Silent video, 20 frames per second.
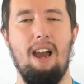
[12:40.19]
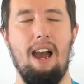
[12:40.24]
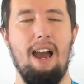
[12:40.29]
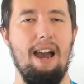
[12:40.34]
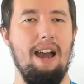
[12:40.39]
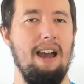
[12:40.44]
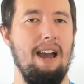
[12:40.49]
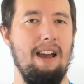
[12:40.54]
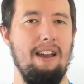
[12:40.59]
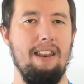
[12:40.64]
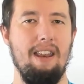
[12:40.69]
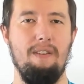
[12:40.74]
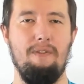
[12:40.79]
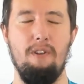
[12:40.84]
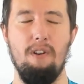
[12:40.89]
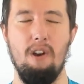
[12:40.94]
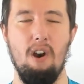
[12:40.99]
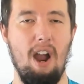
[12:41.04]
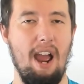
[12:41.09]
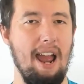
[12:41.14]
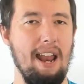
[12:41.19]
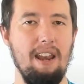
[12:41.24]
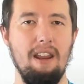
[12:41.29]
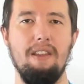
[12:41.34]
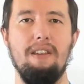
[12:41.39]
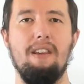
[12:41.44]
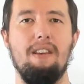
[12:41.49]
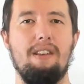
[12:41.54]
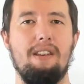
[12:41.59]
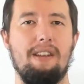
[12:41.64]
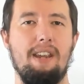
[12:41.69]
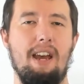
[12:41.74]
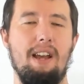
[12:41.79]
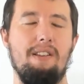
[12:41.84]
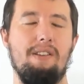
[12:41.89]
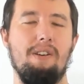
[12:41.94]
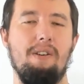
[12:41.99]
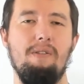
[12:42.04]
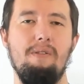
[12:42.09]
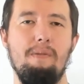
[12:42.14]
and if you've got anything to say
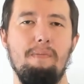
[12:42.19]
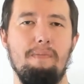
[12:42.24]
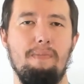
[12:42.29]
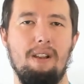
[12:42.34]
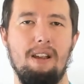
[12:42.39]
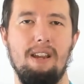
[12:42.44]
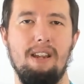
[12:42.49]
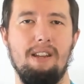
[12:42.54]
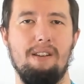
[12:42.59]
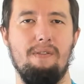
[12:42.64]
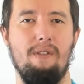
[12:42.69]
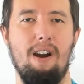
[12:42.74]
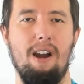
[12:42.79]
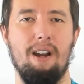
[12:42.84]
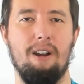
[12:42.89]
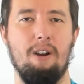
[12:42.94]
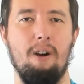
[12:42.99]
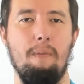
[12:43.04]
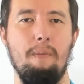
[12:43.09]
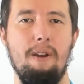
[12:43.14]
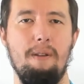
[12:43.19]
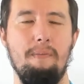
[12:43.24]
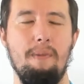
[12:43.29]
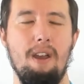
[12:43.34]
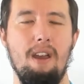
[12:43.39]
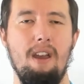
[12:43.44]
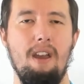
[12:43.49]
at all, please write a comment.